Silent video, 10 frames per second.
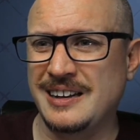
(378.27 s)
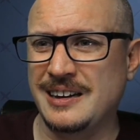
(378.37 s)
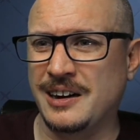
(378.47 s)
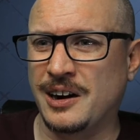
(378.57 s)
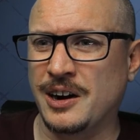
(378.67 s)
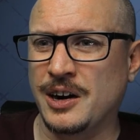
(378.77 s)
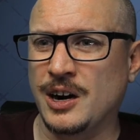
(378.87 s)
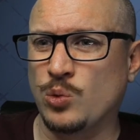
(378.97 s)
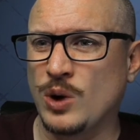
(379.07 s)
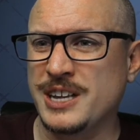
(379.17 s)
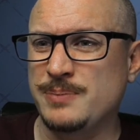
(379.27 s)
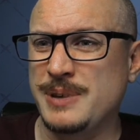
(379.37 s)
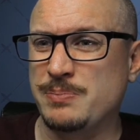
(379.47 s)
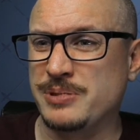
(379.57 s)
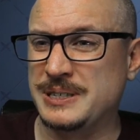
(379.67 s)
are wanting to be
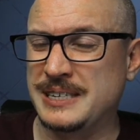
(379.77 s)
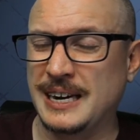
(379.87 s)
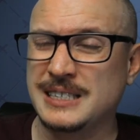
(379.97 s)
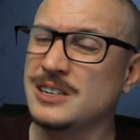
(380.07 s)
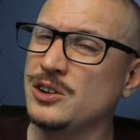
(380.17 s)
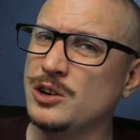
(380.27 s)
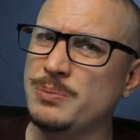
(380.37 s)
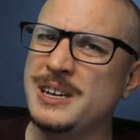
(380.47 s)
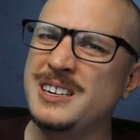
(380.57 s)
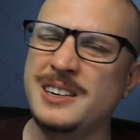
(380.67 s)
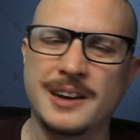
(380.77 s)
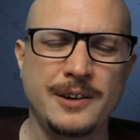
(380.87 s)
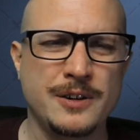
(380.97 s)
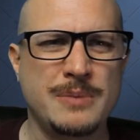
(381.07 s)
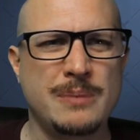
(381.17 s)
protected a little bit, you got to
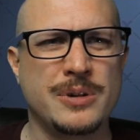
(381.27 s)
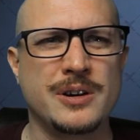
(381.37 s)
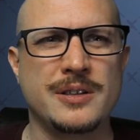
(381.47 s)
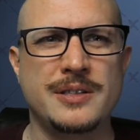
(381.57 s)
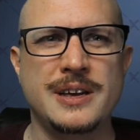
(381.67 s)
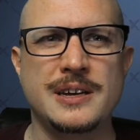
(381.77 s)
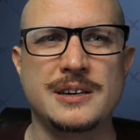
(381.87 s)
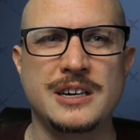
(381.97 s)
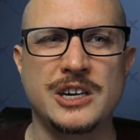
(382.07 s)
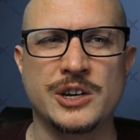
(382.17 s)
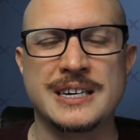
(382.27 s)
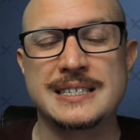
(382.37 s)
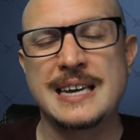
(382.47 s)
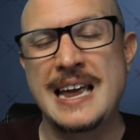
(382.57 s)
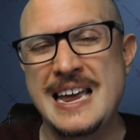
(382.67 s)
remember that you're going to
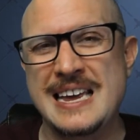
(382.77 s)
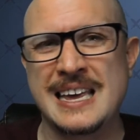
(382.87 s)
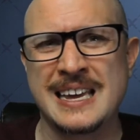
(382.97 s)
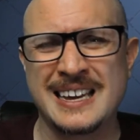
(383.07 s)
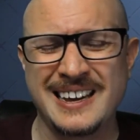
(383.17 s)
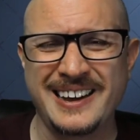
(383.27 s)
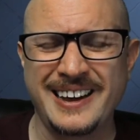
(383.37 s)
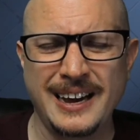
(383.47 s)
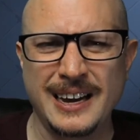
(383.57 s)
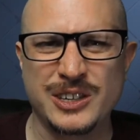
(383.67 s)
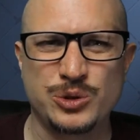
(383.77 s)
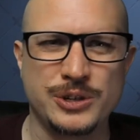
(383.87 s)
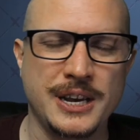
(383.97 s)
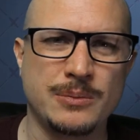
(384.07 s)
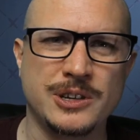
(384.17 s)
take extra
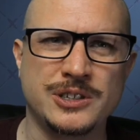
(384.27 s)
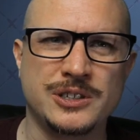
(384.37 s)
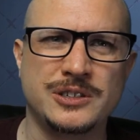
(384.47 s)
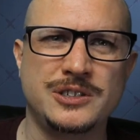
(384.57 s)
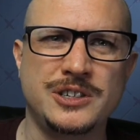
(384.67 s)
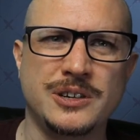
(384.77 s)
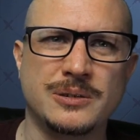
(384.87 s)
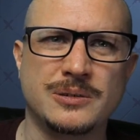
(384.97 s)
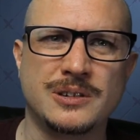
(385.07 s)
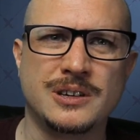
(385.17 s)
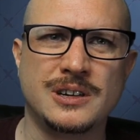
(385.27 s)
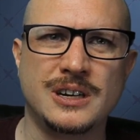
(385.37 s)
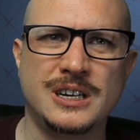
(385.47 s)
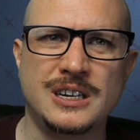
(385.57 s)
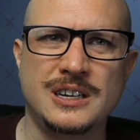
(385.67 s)
damage too.
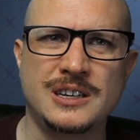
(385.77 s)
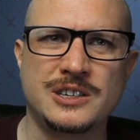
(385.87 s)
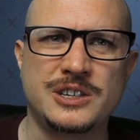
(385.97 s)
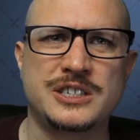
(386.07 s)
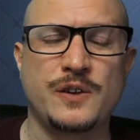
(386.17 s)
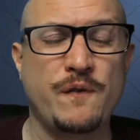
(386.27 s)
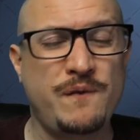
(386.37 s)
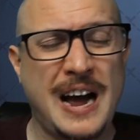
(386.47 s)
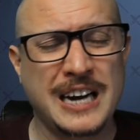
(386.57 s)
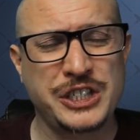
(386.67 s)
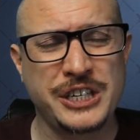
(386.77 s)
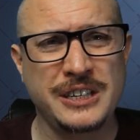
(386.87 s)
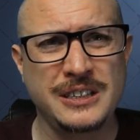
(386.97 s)
So that's their faction